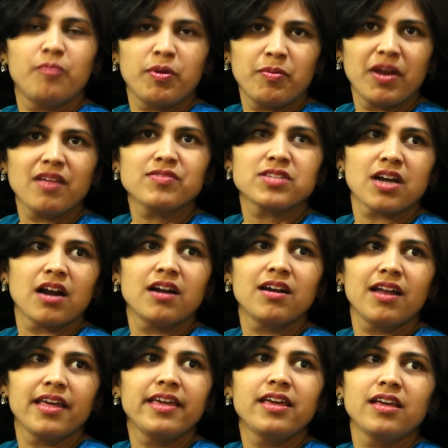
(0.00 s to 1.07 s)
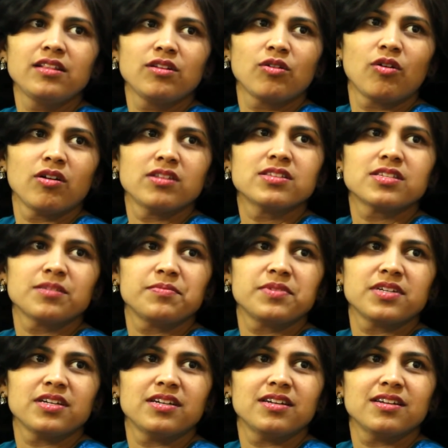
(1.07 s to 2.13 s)
people have started liking the
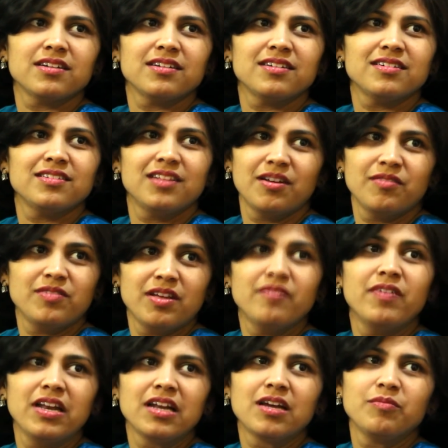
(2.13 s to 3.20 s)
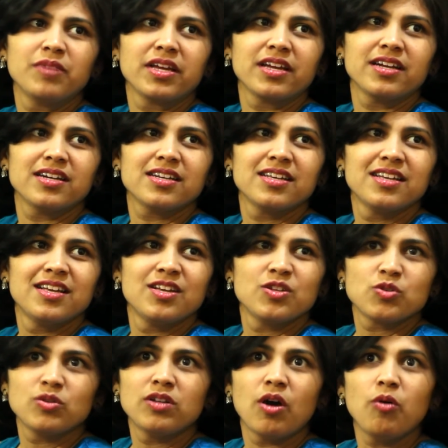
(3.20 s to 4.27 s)
concept, and they're welcoming it.
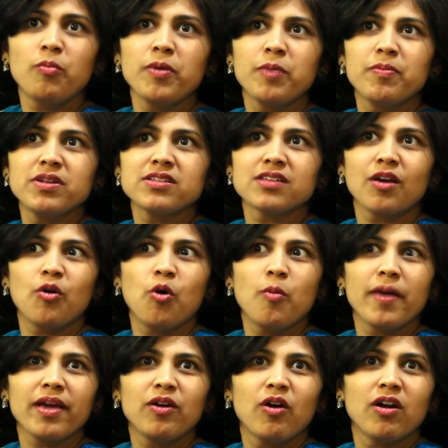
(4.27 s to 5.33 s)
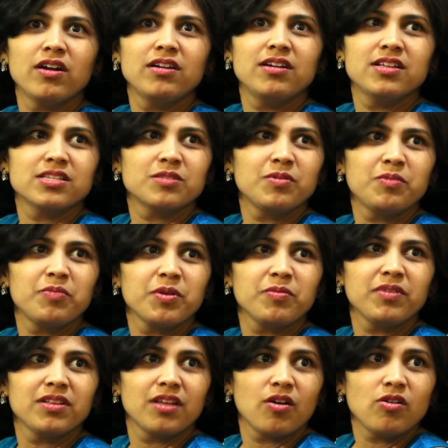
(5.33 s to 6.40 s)
So now people say, oh my God, disabled
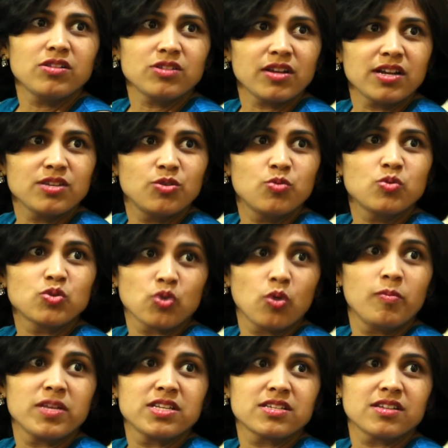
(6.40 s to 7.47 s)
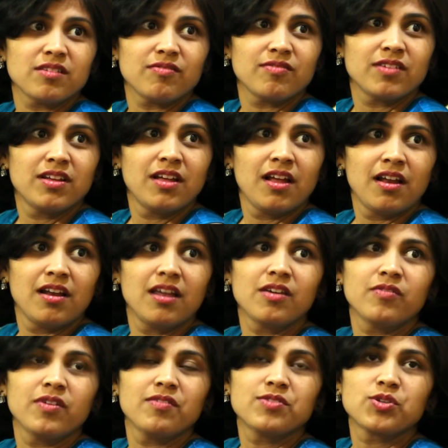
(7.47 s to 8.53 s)
people, they also can do so much stuff.
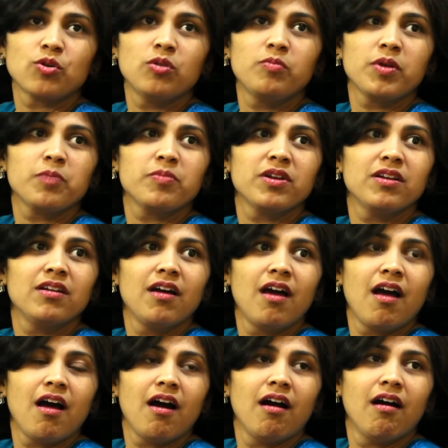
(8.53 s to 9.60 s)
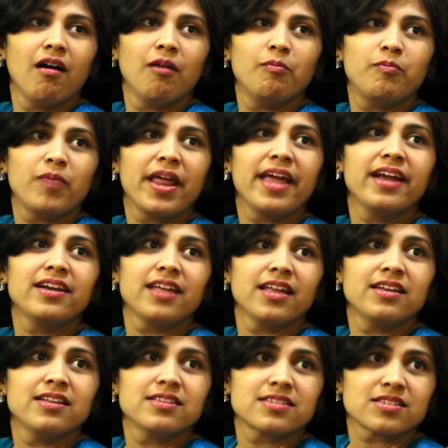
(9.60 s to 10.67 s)
Like we have shown people playing
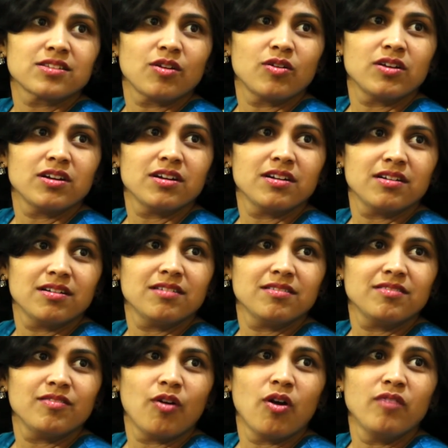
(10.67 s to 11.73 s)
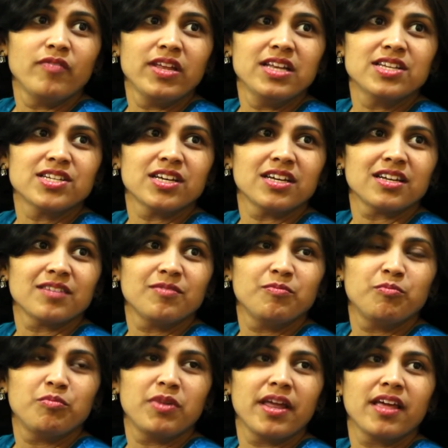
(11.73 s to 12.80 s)
tennis on wheelchair,
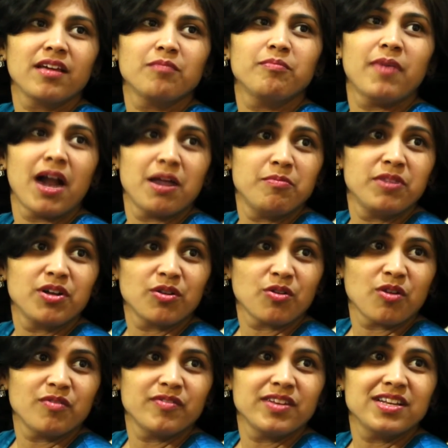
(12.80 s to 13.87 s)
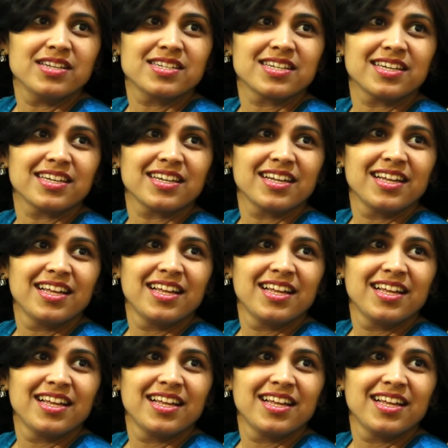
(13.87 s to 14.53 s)
playing badminton on wheelchair.